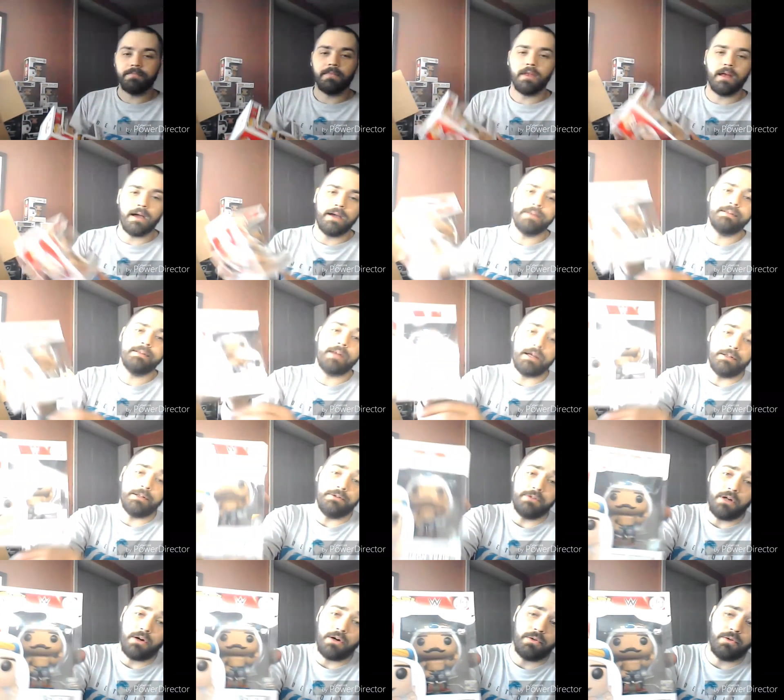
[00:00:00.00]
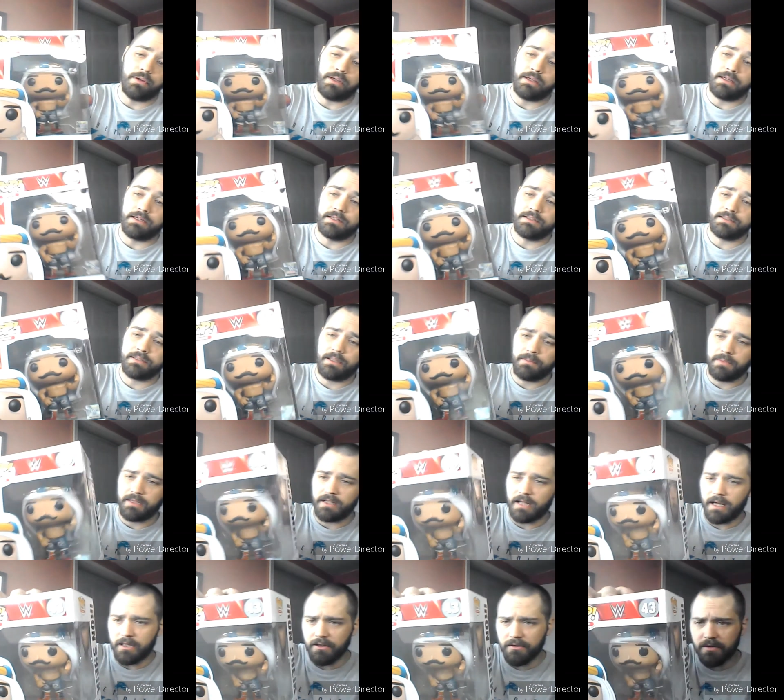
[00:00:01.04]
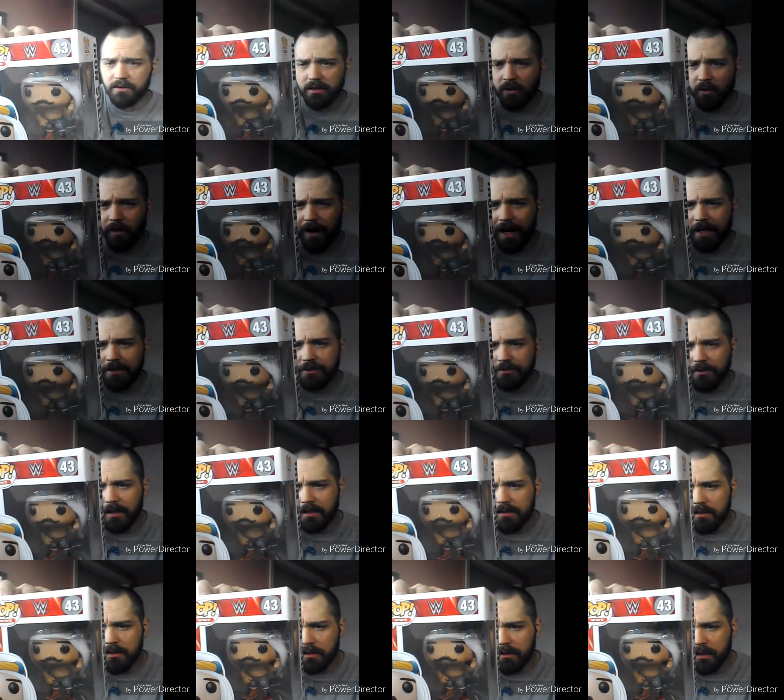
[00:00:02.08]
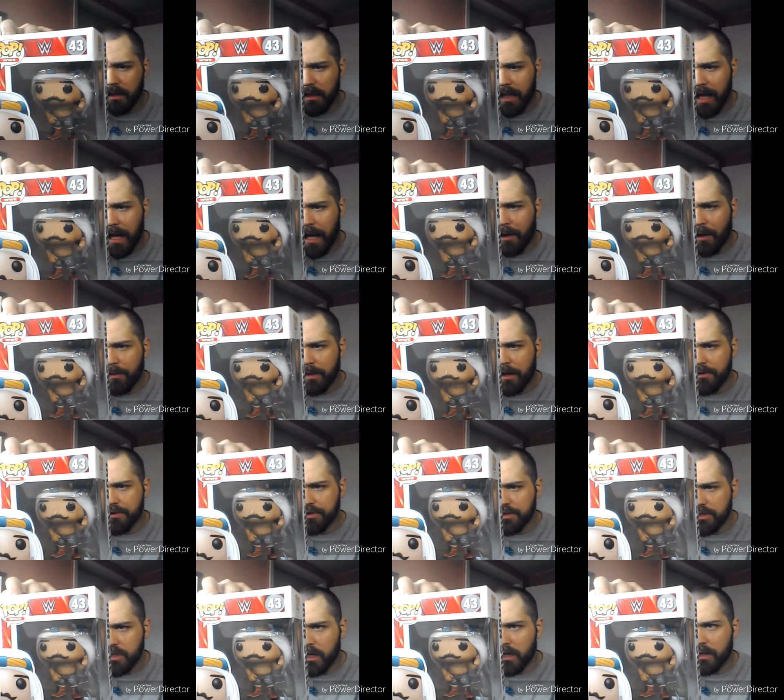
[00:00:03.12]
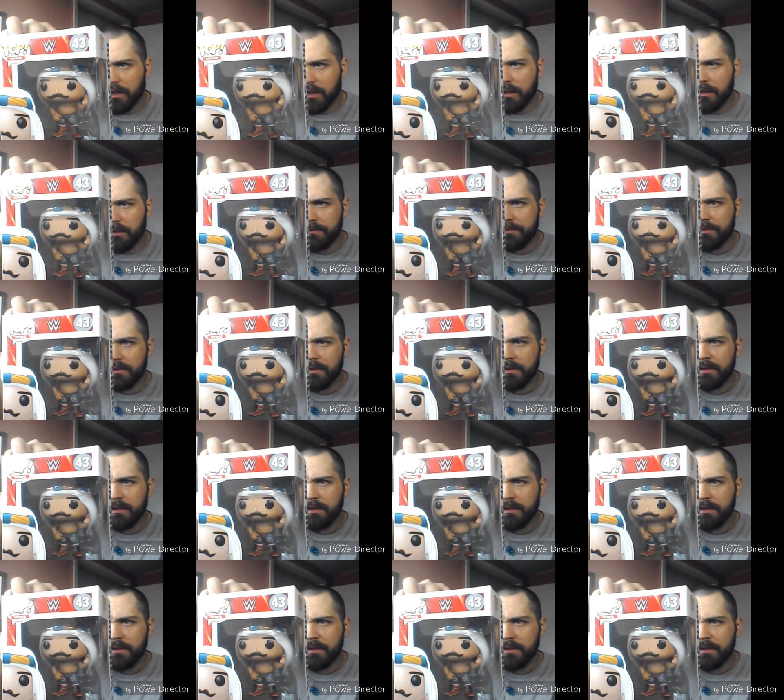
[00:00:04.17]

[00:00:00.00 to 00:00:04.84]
I do know who he is. I mean, I used to watch wrestling a lot when I was younger.